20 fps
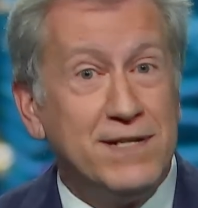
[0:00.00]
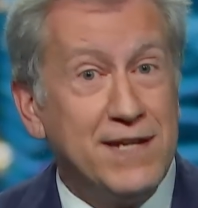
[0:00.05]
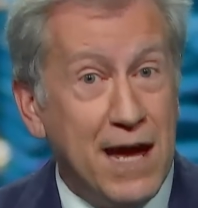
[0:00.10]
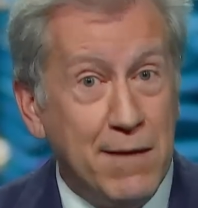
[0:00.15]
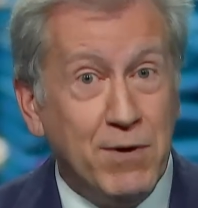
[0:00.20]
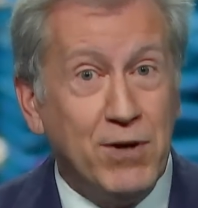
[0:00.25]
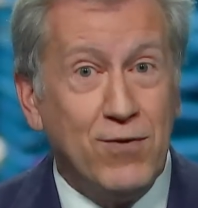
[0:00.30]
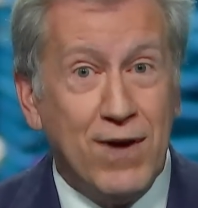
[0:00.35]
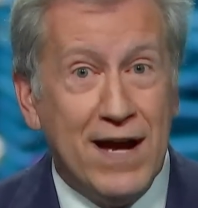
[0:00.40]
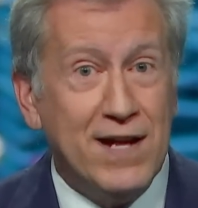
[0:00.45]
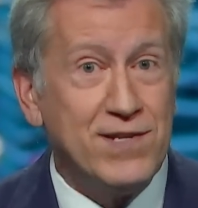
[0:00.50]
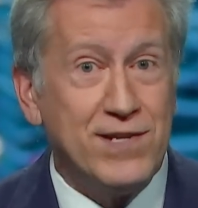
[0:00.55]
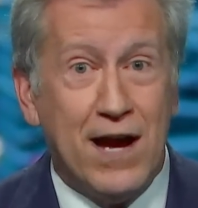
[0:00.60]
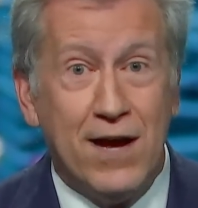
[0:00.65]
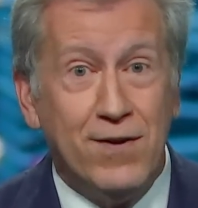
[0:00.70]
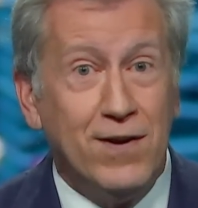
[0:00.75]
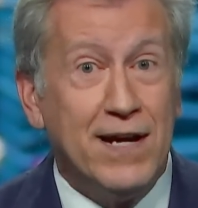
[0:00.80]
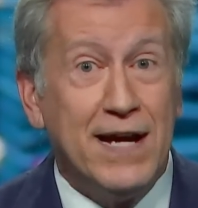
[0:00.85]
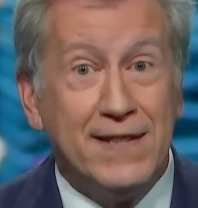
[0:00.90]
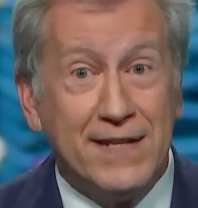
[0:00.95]
Democrats
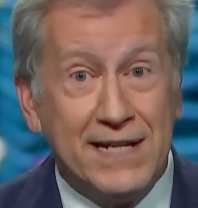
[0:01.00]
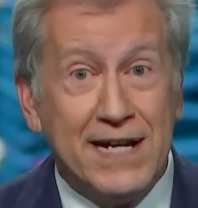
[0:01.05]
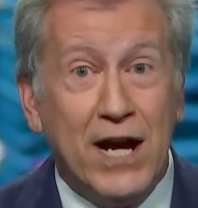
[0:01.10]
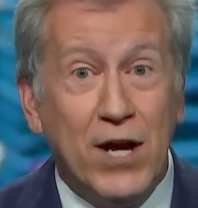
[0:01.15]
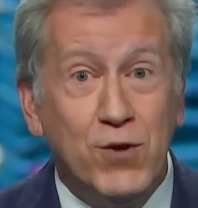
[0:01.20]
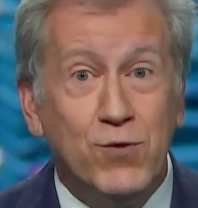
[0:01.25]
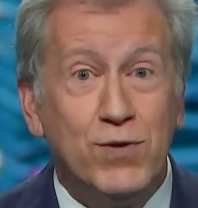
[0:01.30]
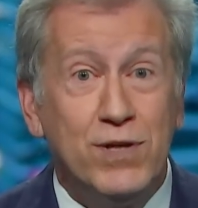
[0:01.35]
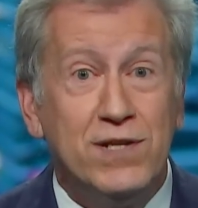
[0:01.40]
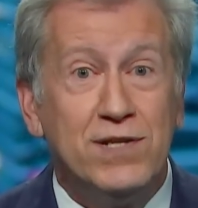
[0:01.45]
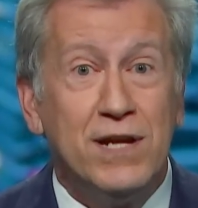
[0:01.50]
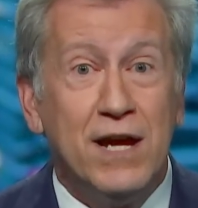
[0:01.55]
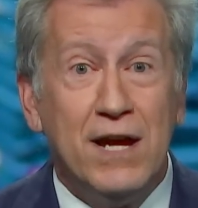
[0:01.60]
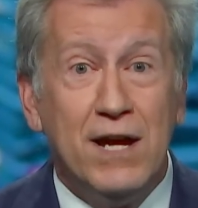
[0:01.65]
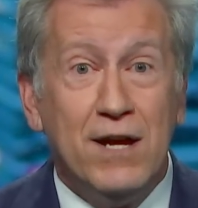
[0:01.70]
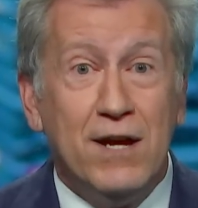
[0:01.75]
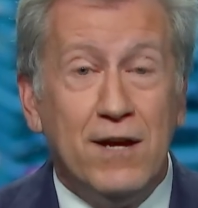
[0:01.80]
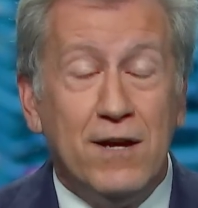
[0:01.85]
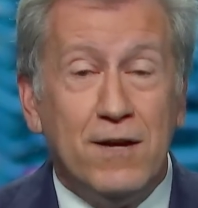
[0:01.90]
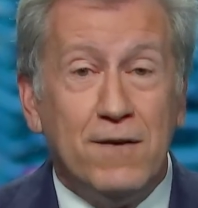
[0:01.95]
underline the country's
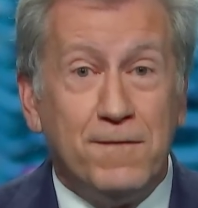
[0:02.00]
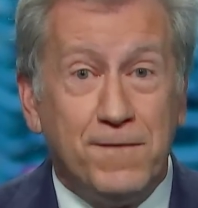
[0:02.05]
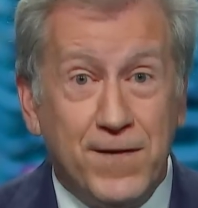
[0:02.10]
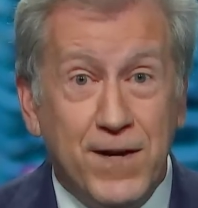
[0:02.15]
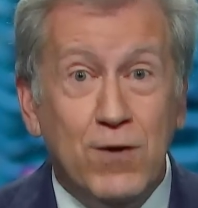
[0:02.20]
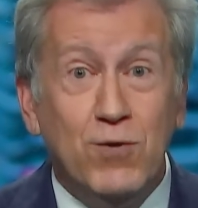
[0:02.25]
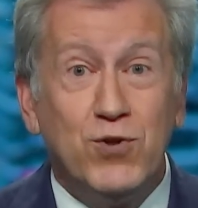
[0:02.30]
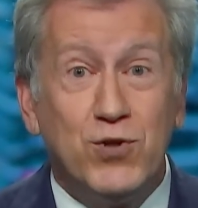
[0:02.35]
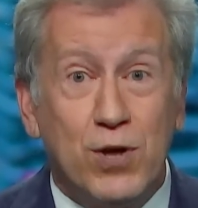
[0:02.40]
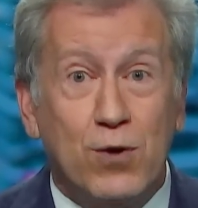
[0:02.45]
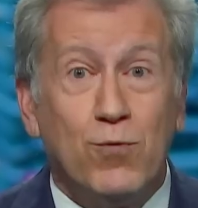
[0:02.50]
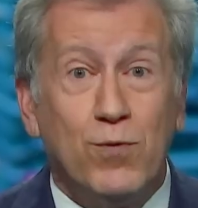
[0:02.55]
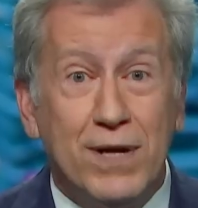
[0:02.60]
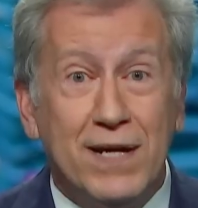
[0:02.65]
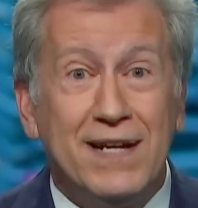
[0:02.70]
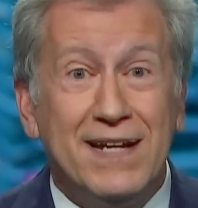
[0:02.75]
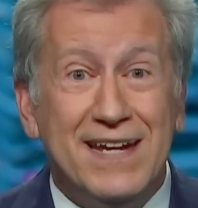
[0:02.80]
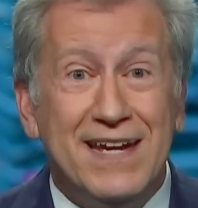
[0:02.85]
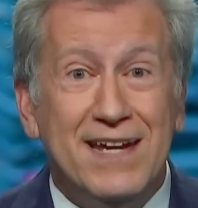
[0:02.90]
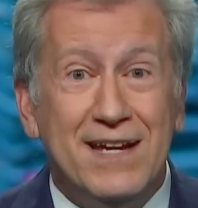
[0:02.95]
future
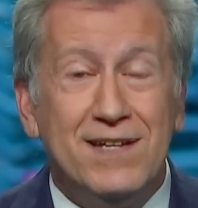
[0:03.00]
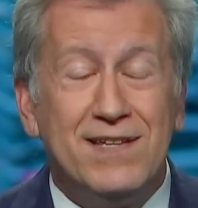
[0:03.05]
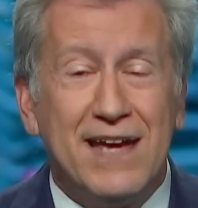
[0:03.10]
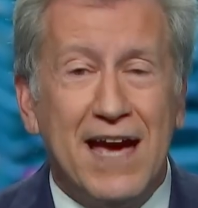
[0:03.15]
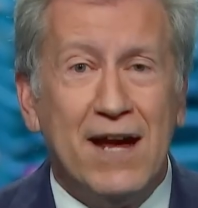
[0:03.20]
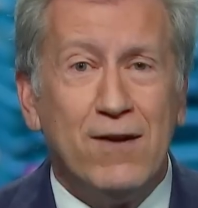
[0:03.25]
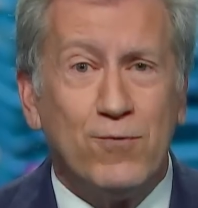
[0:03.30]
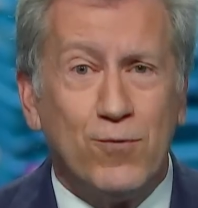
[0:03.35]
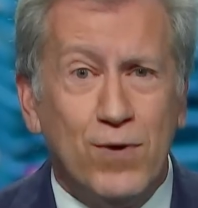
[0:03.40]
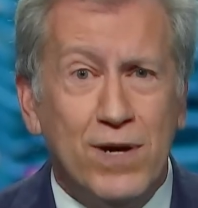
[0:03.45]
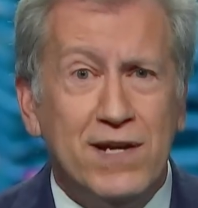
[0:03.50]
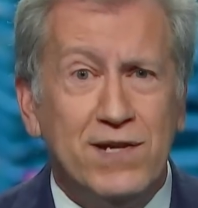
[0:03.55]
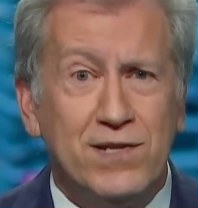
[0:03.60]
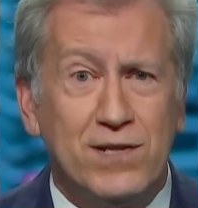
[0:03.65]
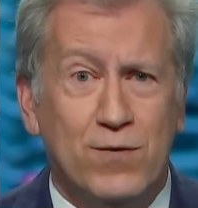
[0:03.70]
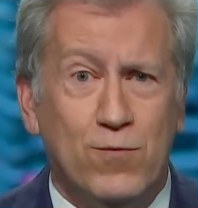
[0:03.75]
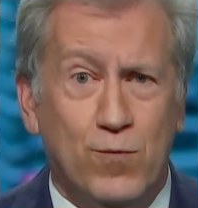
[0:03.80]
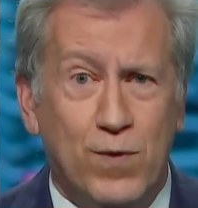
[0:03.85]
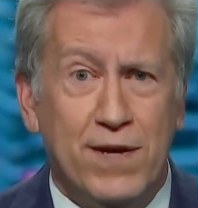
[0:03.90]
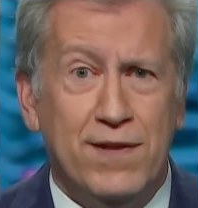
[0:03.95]
really is at
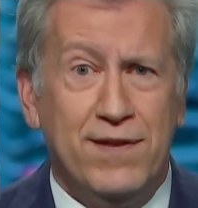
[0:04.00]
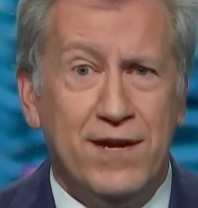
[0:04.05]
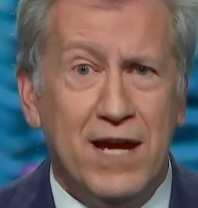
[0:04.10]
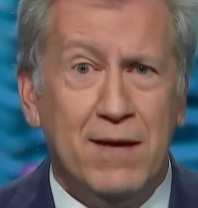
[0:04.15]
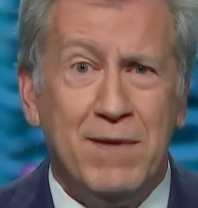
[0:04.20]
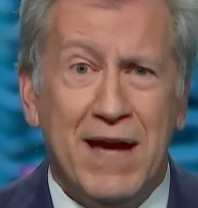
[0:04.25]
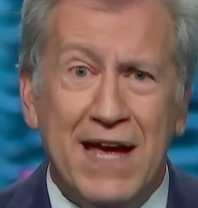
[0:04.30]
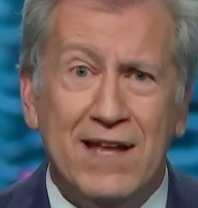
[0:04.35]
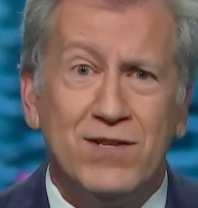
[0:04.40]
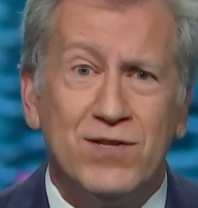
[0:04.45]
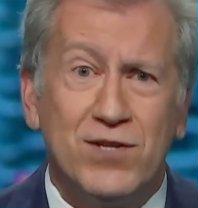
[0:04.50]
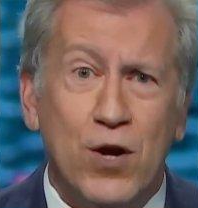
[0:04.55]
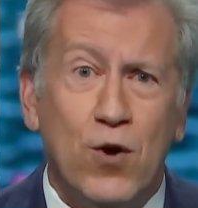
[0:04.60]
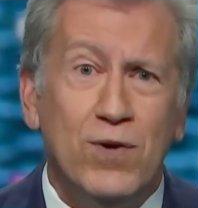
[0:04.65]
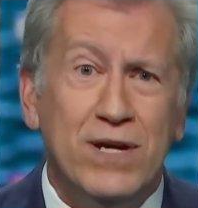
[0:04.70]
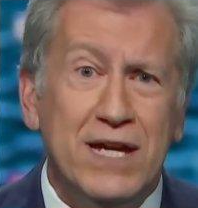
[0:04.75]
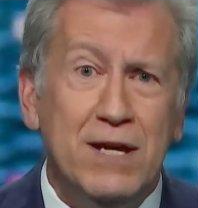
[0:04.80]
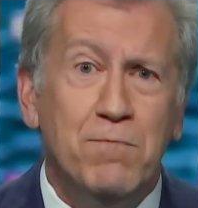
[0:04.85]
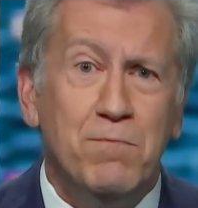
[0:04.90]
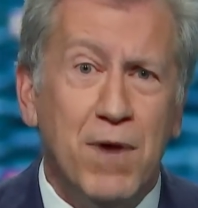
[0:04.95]
risk with him, and so
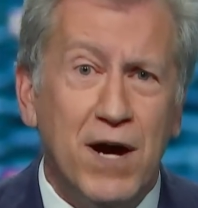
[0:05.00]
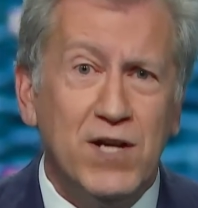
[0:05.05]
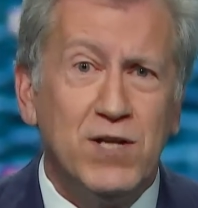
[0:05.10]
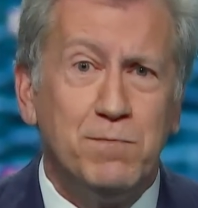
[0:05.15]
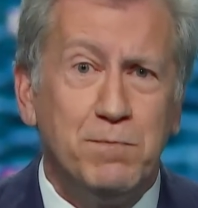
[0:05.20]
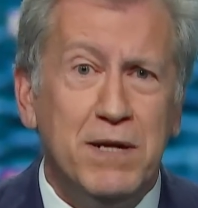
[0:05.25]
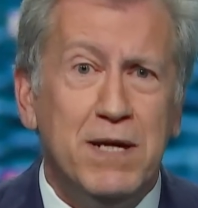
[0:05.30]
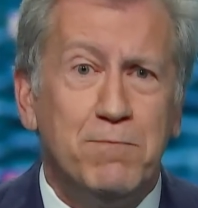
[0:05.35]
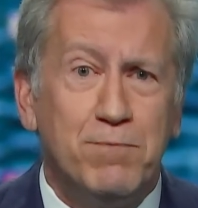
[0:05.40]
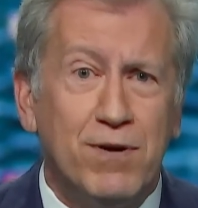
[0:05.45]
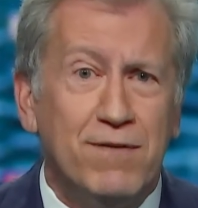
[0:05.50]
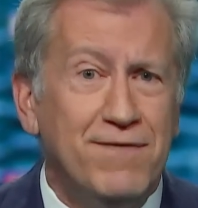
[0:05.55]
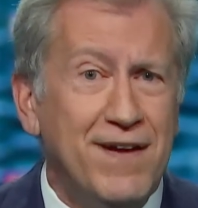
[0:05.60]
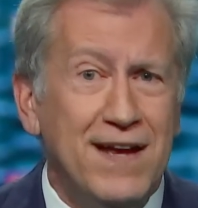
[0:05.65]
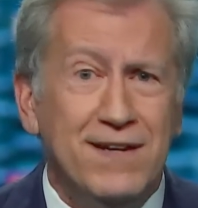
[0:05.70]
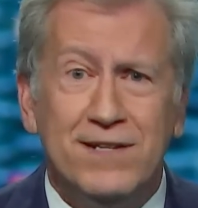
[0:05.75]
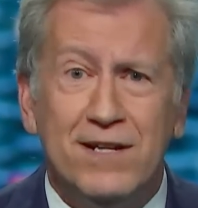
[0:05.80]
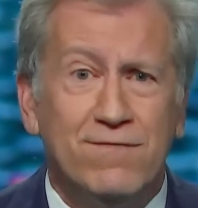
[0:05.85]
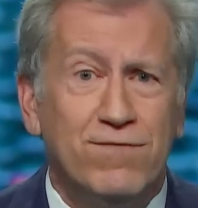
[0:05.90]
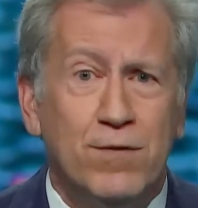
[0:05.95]
he must be
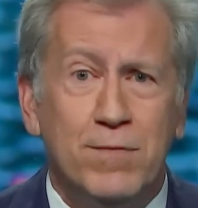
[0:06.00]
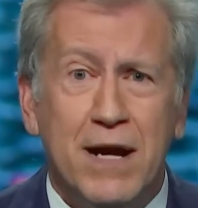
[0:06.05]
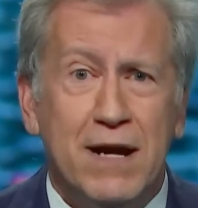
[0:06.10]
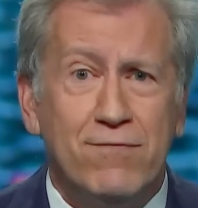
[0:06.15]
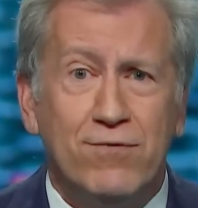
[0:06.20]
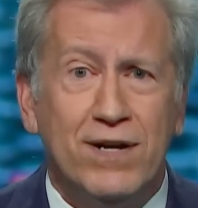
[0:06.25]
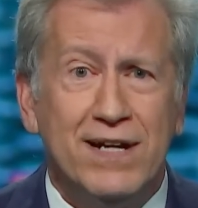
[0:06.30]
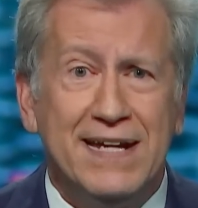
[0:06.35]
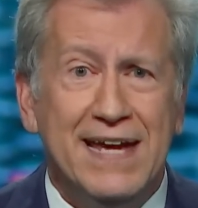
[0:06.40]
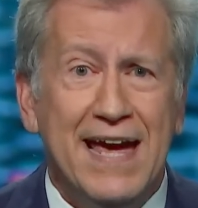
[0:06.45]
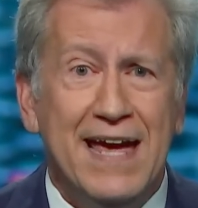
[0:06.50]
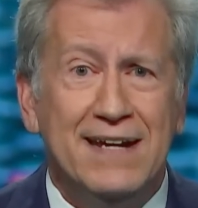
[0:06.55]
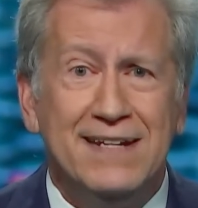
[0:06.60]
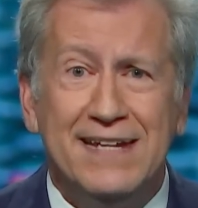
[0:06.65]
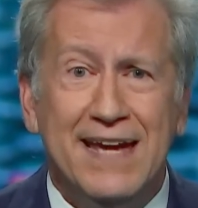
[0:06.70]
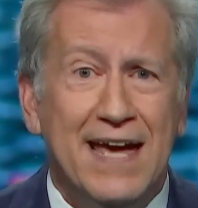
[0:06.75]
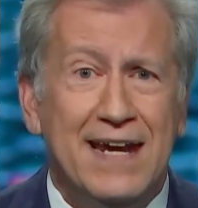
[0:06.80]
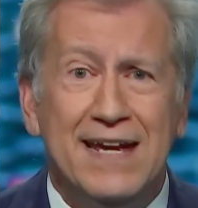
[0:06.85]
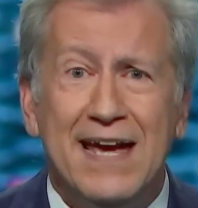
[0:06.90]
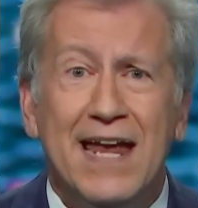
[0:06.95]
prevented from ever again
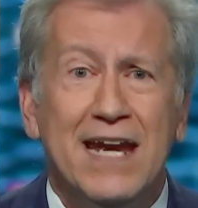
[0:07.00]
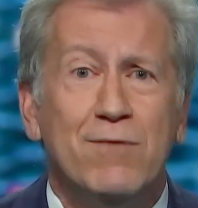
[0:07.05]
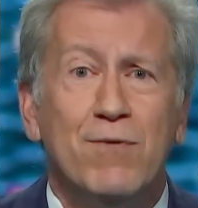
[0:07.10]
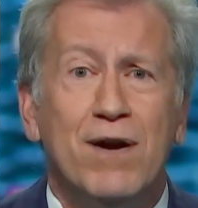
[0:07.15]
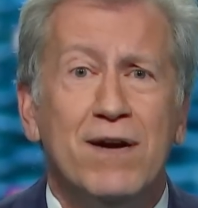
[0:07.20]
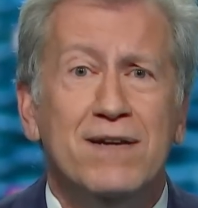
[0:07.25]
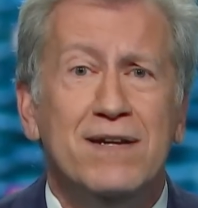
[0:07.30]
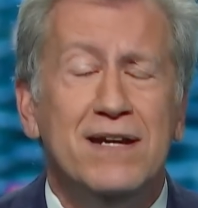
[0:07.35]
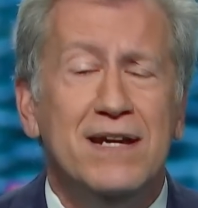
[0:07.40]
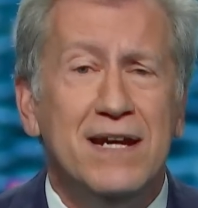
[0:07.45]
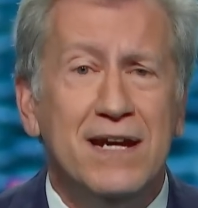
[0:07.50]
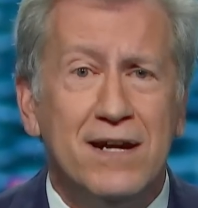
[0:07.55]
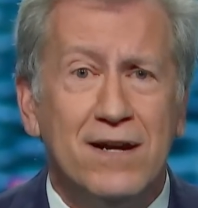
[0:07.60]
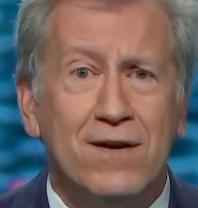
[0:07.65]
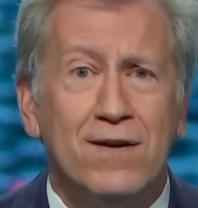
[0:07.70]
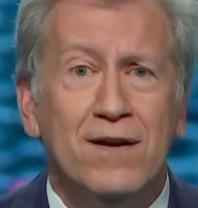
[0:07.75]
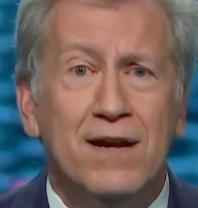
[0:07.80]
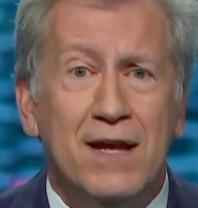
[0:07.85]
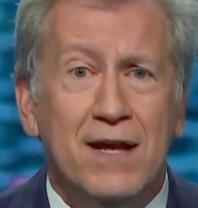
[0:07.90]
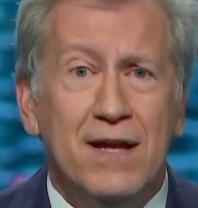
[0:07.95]
getting anywhere
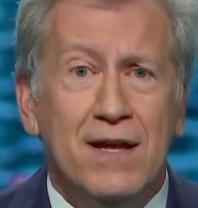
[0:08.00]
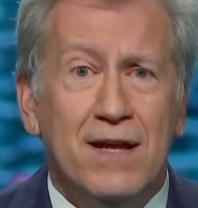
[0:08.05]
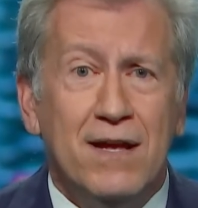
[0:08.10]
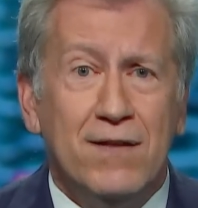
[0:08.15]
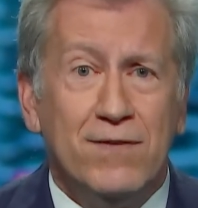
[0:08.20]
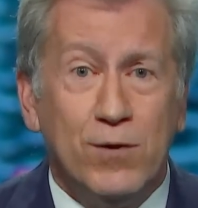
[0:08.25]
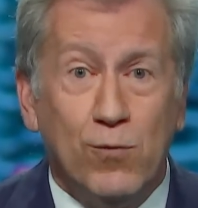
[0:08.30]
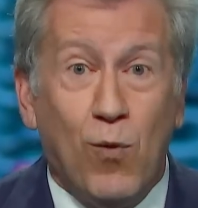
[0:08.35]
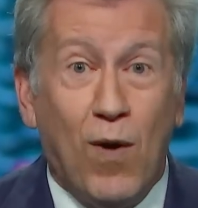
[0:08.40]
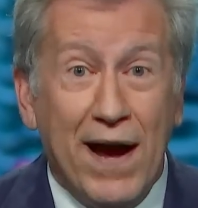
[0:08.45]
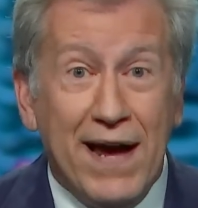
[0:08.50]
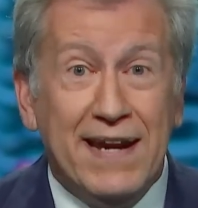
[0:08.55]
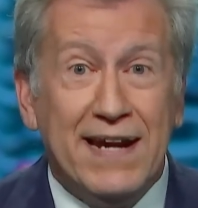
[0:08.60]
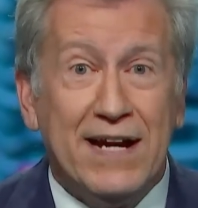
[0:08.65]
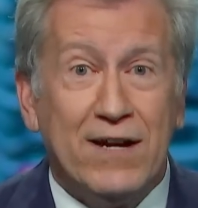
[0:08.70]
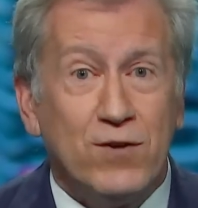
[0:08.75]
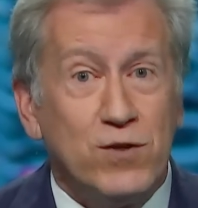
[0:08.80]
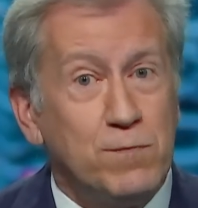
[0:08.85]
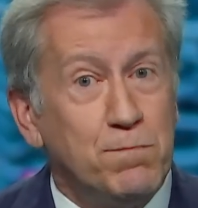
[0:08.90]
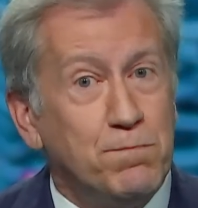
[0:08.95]
near the White House.